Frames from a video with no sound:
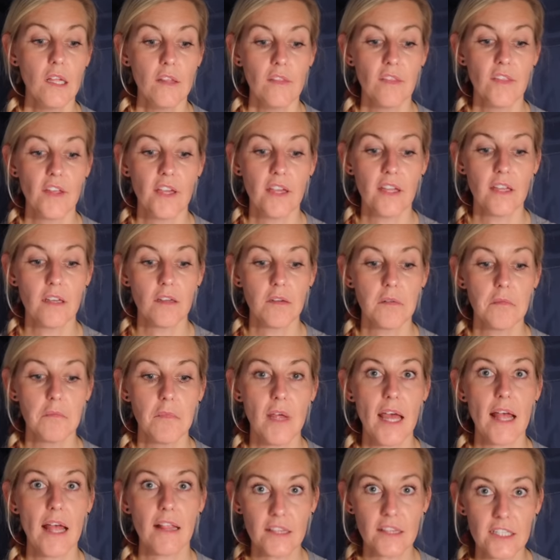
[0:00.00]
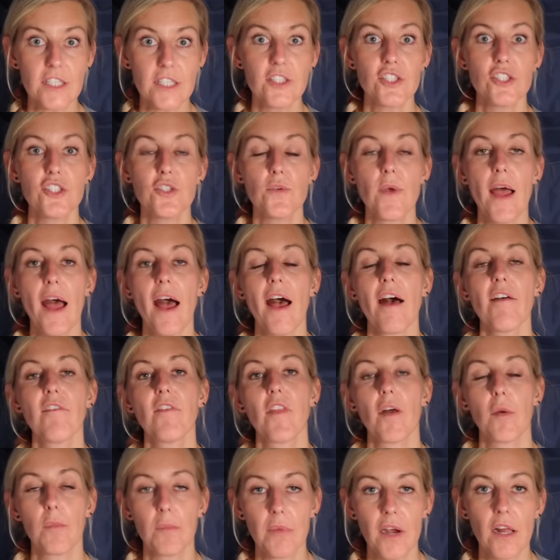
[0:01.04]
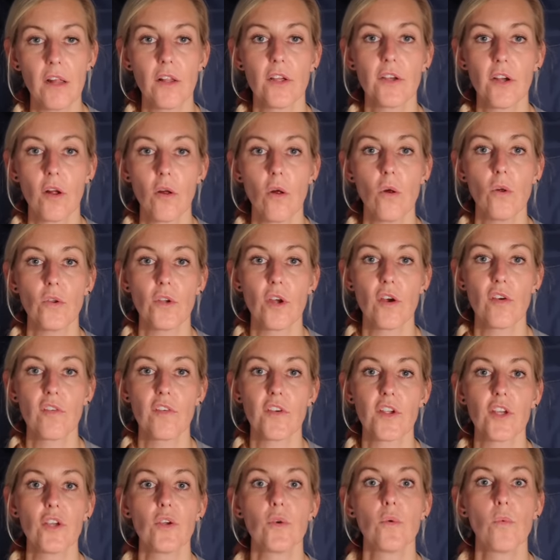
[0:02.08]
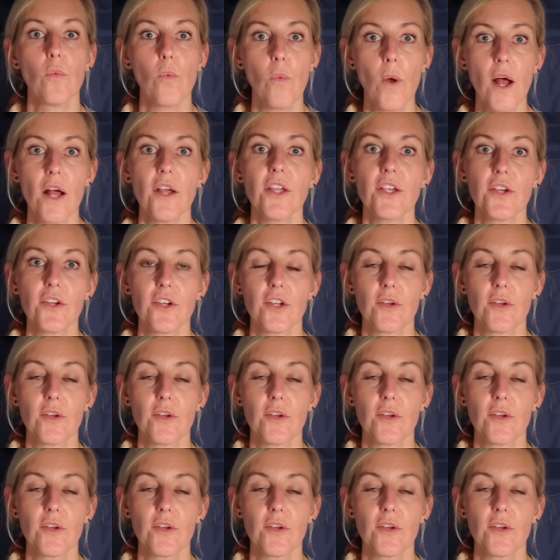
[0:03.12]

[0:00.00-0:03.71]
then at least you have the umbrella to hold over you while you're